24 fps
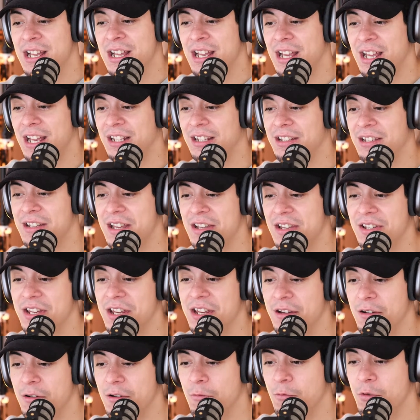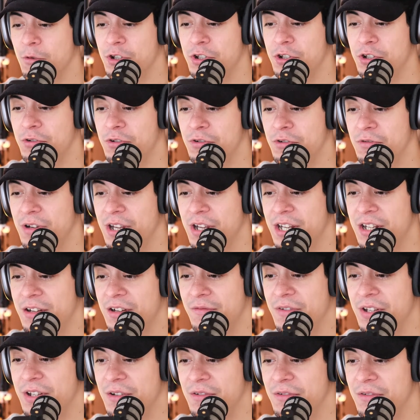Haley's asking, would you do
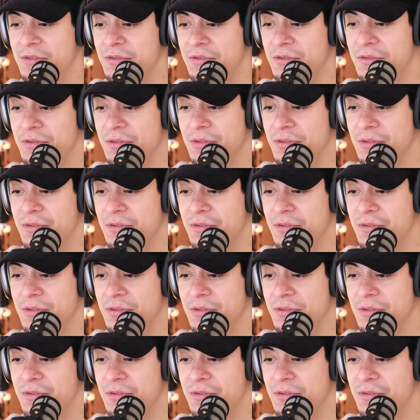interviews